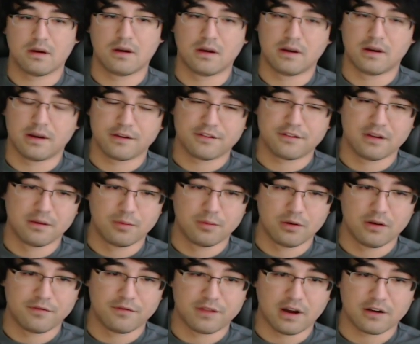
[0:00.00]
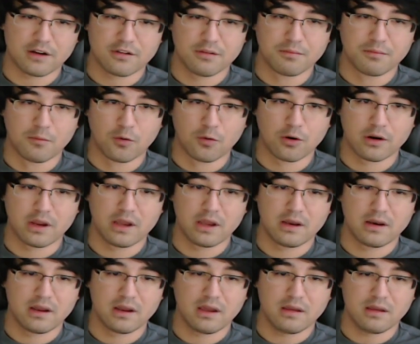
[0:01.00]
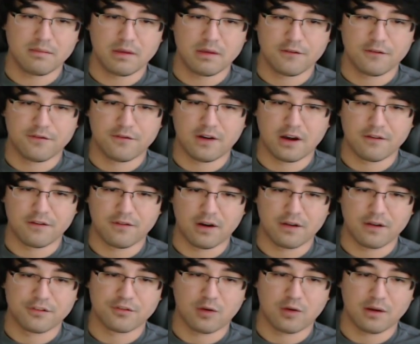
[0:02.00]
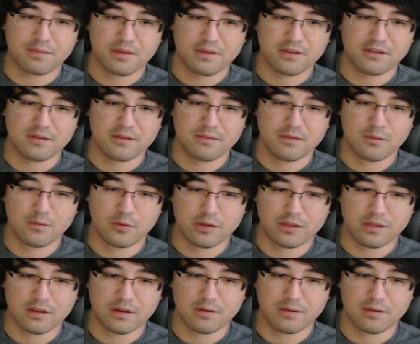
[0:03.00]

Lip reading: Next up we have Dr. Morgan. 8 mana 5/5. Swap this with the